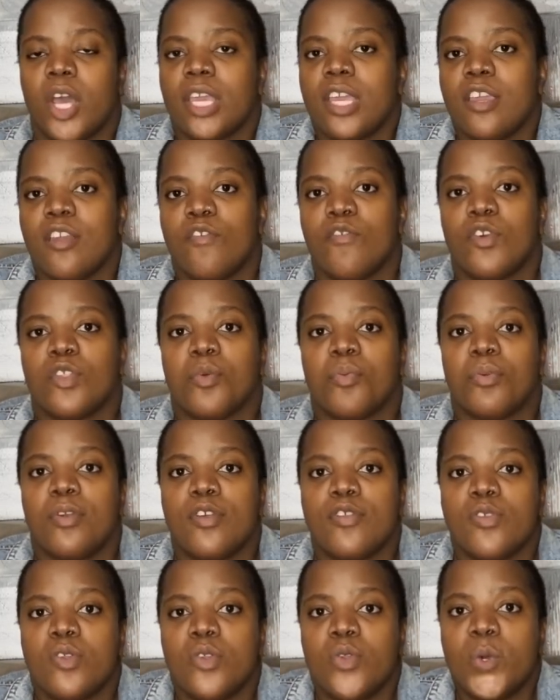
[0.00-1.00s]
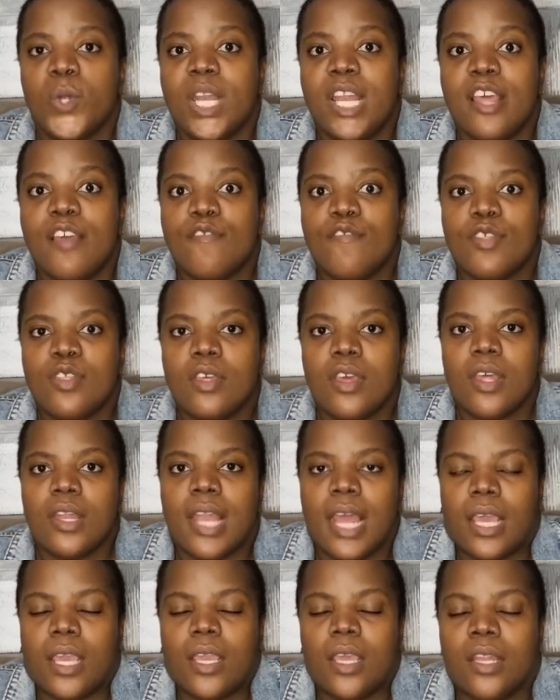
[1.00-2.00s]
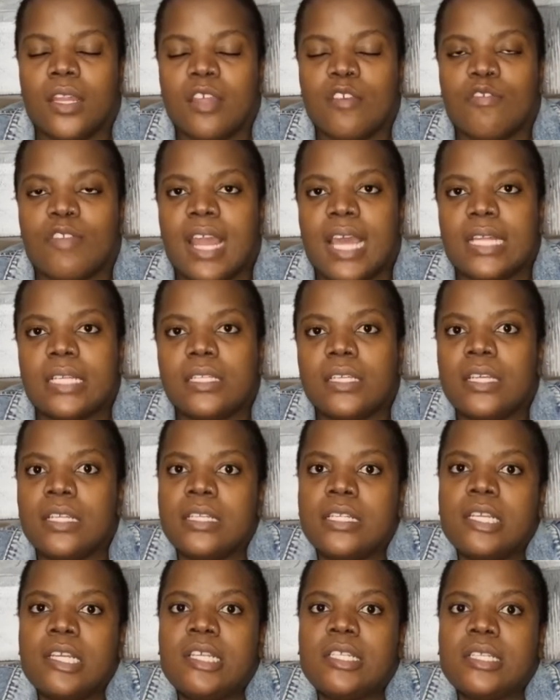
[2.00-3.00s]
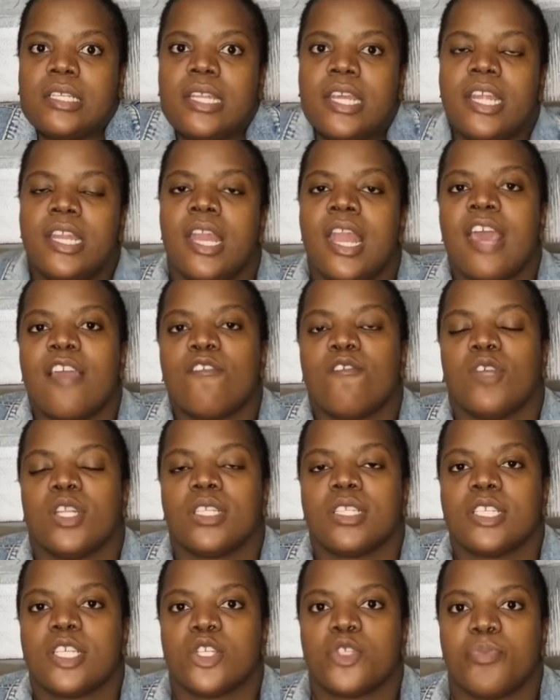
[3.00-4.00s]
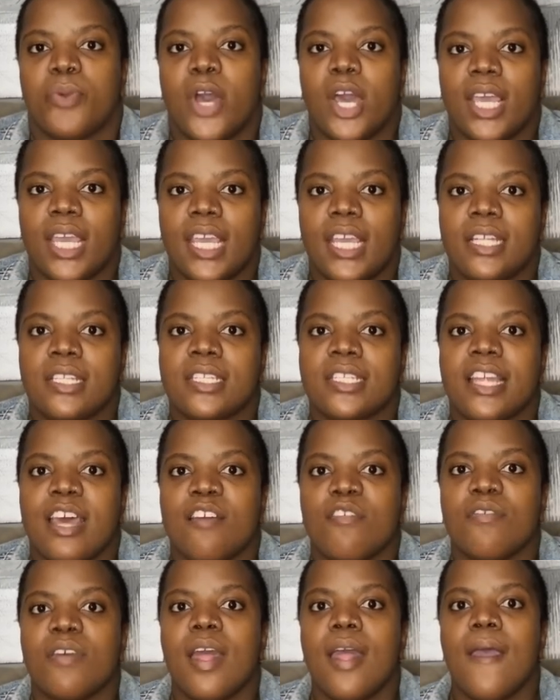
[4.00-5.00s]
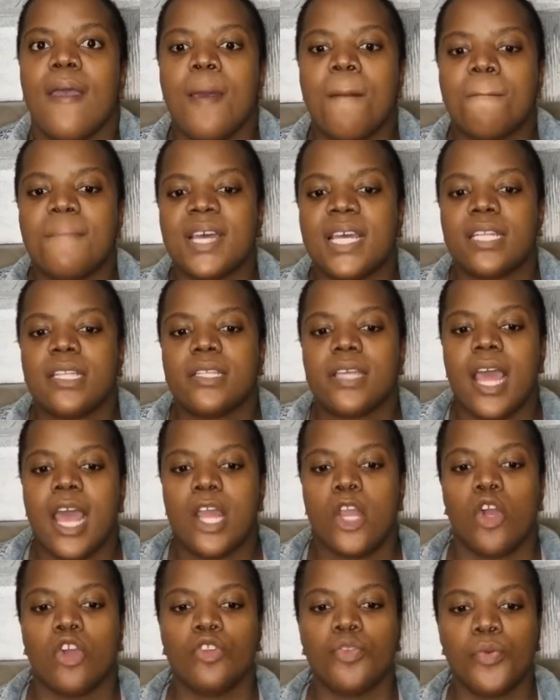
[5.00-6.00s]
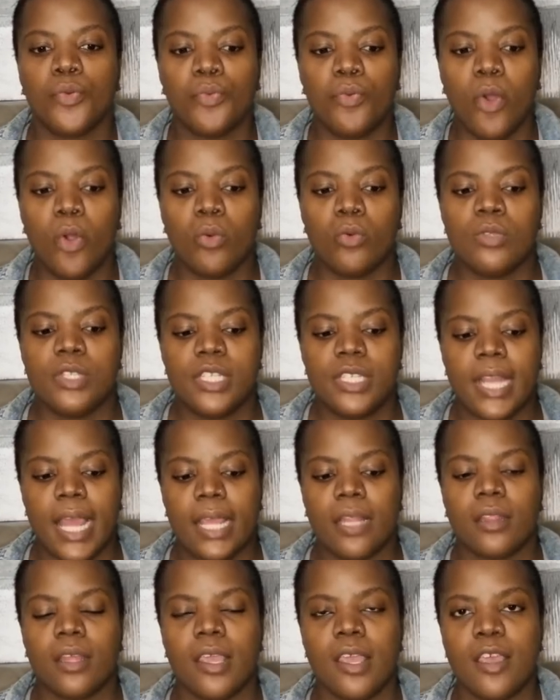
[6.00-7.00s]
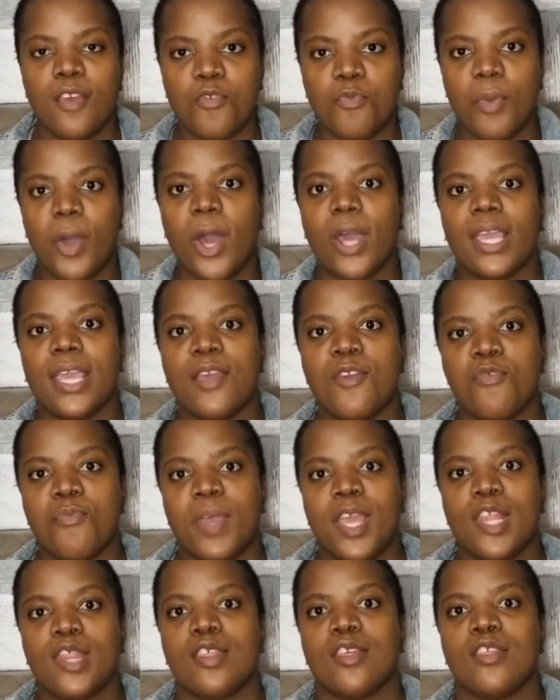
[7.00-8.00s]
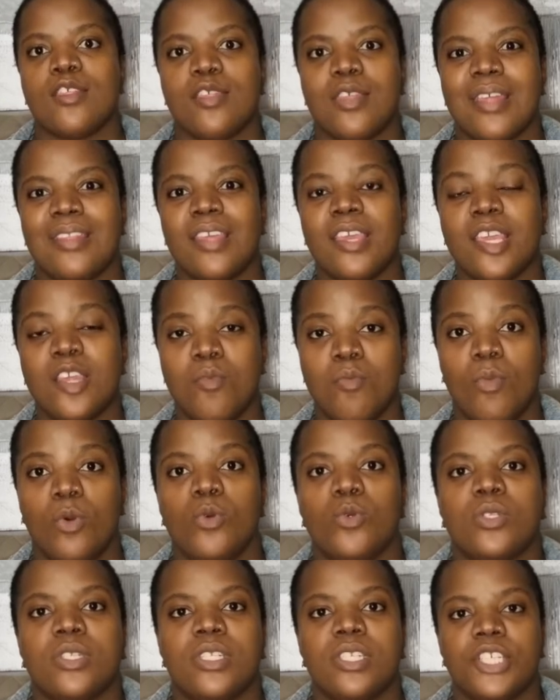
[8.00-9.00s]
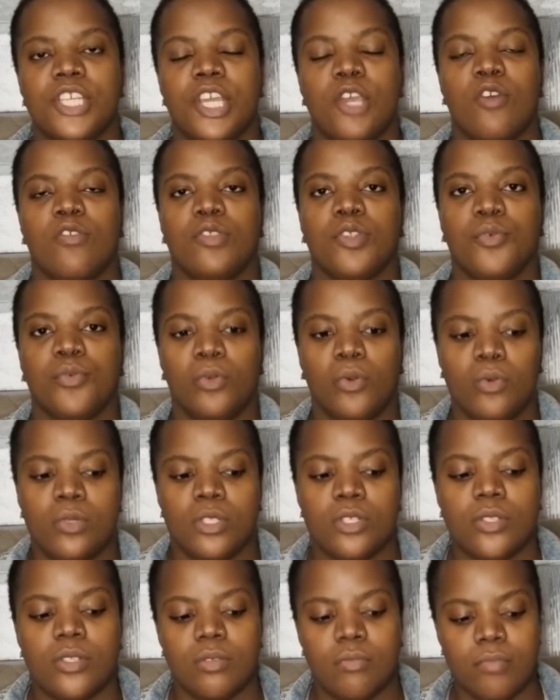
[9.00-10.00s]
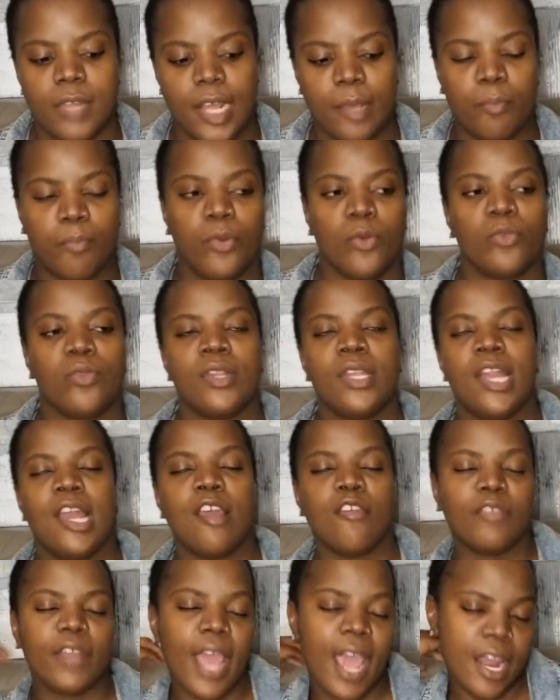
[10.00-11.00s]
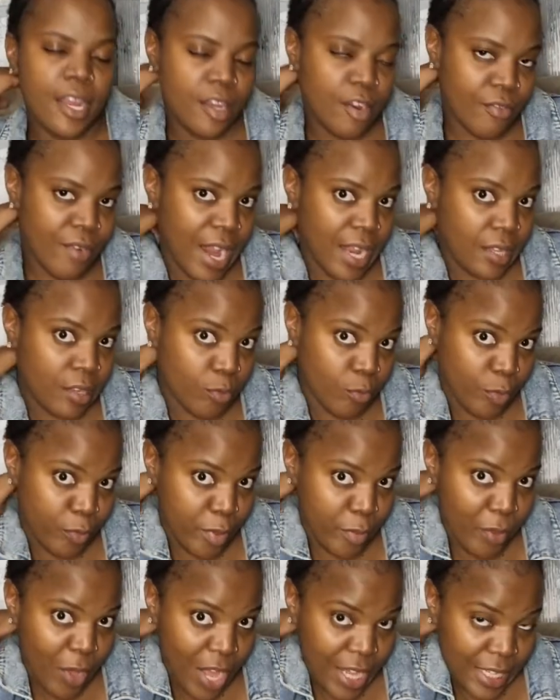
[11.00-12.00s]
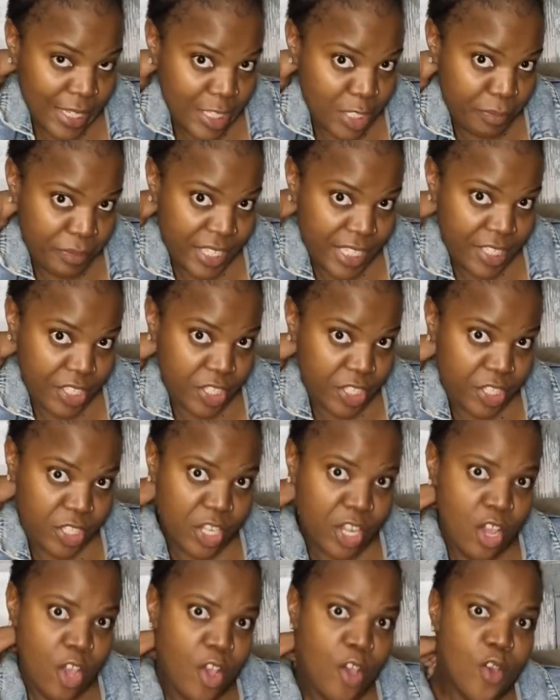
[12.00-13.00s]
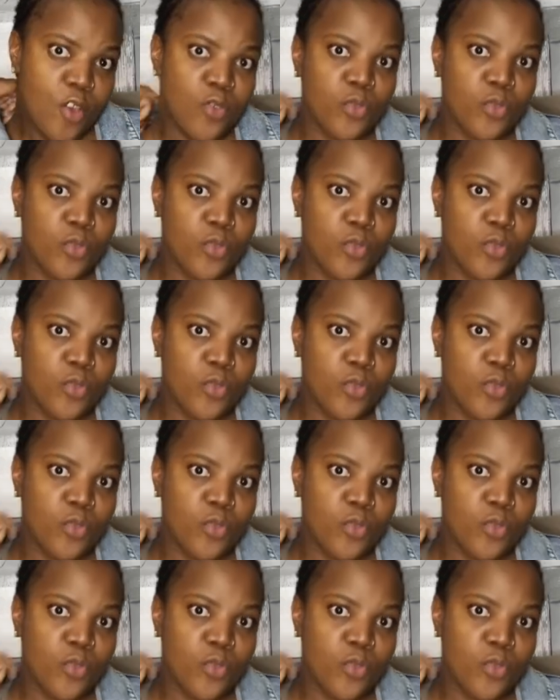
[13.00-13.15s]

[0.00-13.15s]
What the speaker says: parking for the person who lives like in the flat, and there isn't any like visitors parking and stuff. But along the roads, like, there is parking spaces. I think in most of the roads, like both on the left and the right, there would be parking spaces.